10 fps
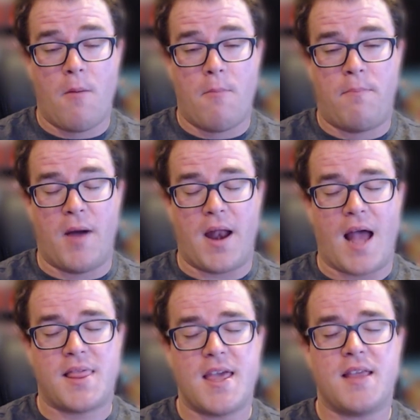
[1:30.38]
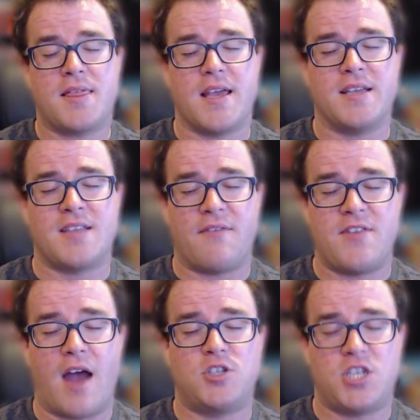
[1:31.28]
But I think things have
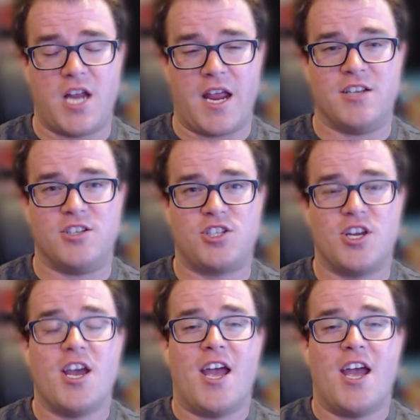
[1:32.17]
now changed,